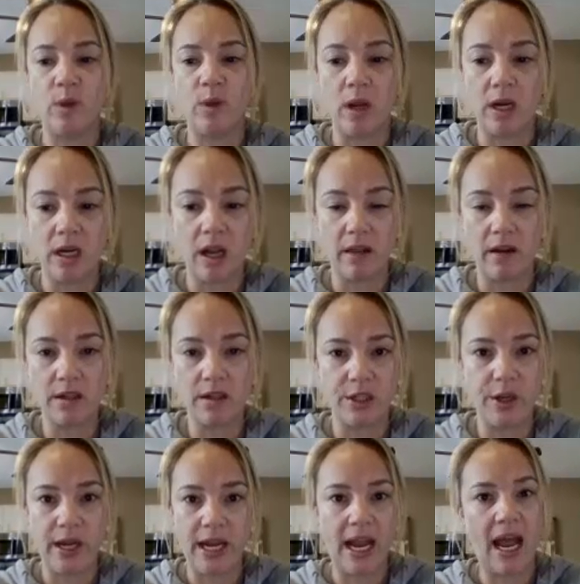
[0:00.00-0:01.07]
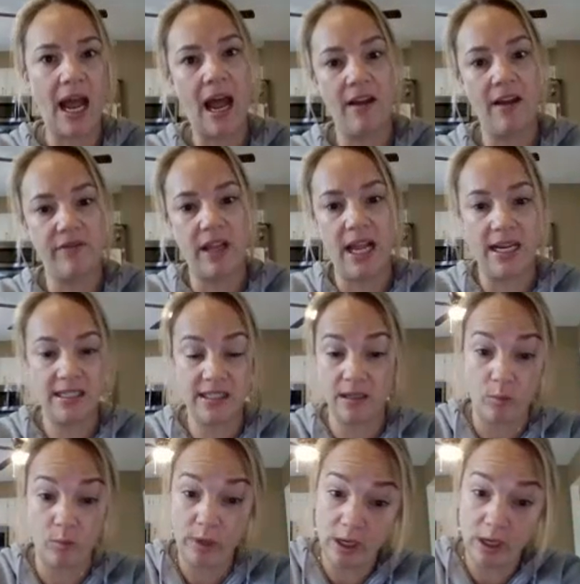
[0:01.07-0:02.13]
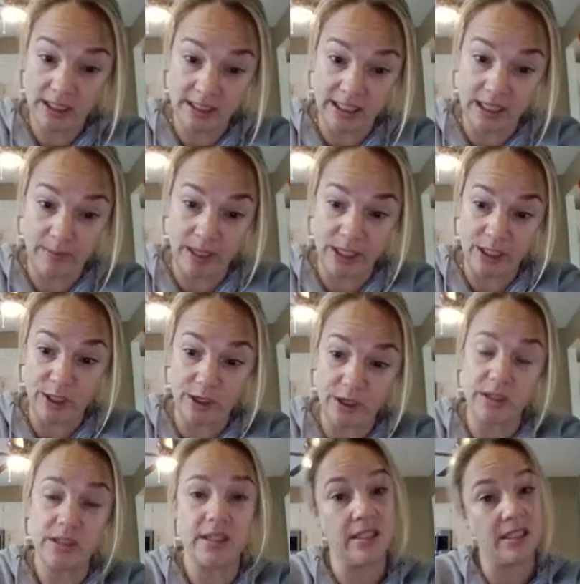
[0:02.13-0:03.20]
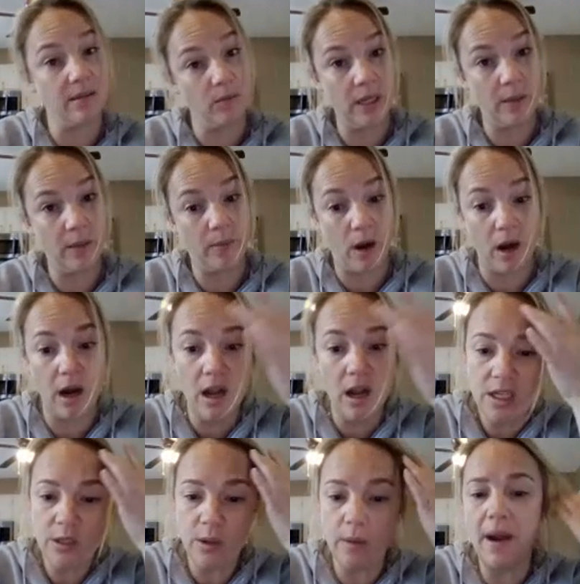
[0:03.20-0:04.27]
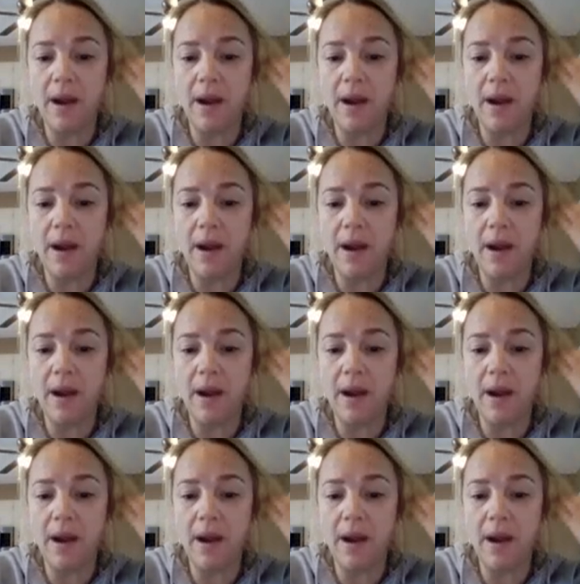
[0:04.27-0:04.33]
with one another. So you can't have like some realistic pictures and some clip art. So it